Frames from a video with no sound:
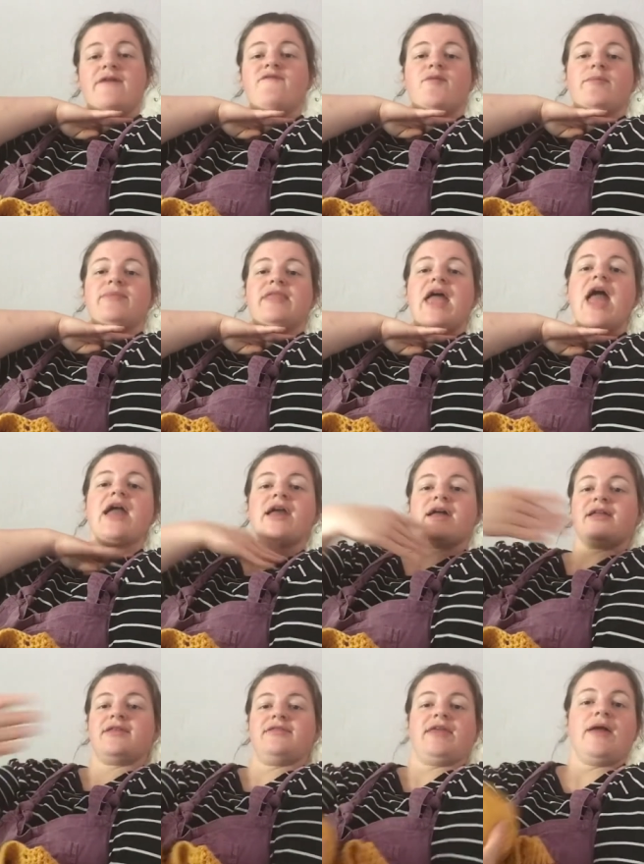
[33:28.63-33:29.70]
from
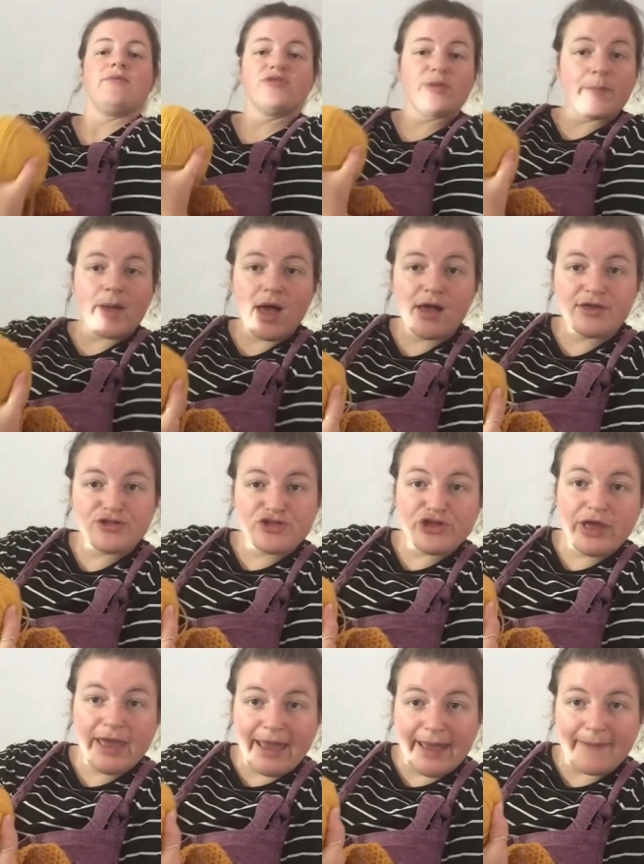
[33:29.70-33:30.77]
neck down to past
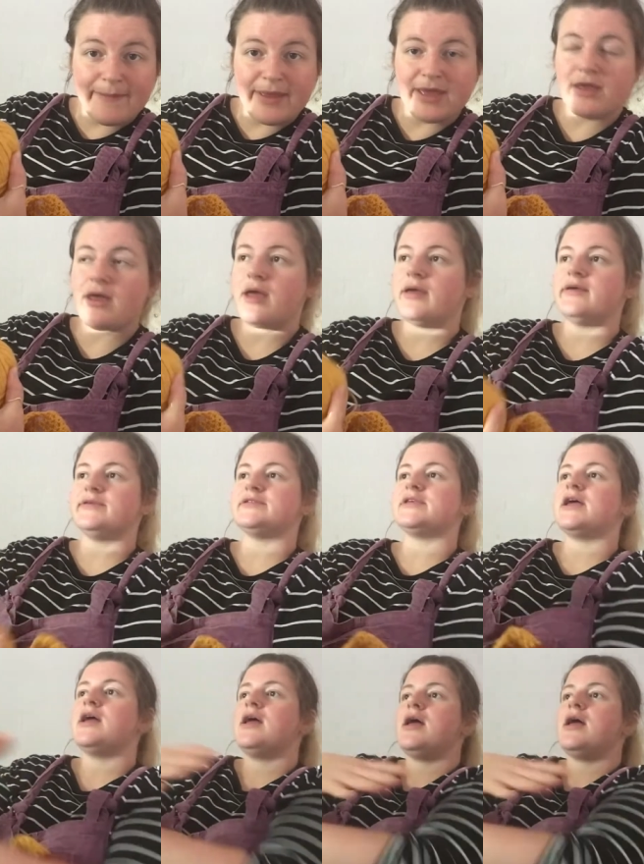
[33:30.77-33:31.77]
your hip it goes.